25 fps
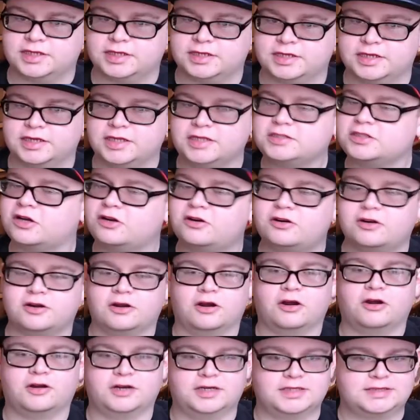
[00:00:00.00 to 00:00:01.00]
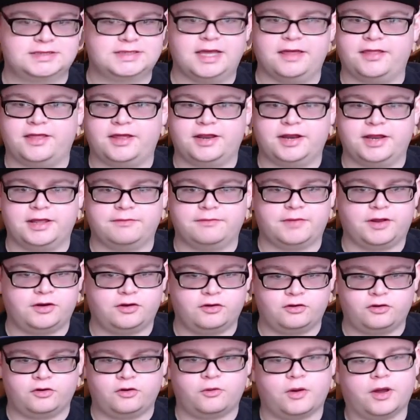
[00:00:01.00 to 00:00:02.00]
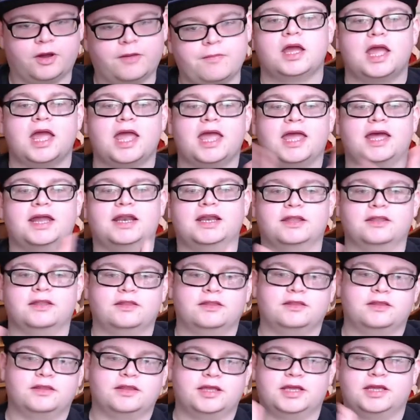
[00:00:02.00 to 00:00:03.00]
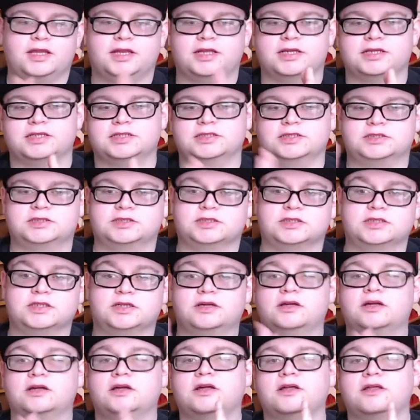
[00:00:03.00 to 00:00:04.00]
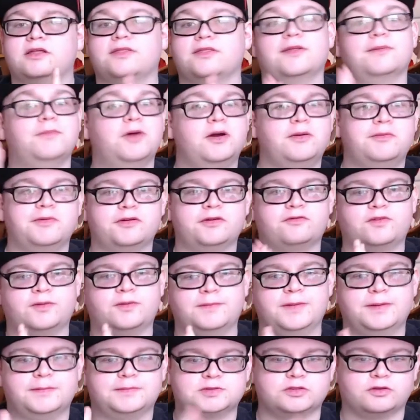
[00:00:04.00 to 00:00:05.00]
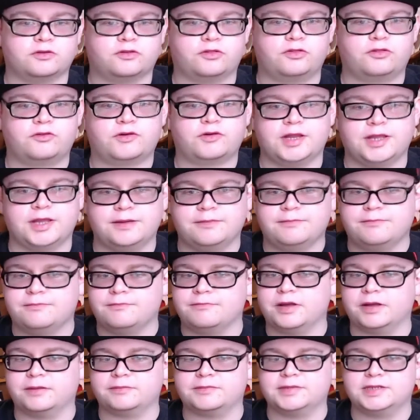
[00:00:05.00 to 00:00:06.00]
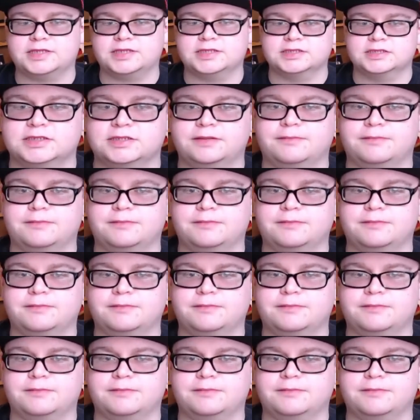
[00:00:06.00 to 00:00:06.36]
gets harder and harder to say that name. I don't know why. And it is the moment from episode 3, Mammy's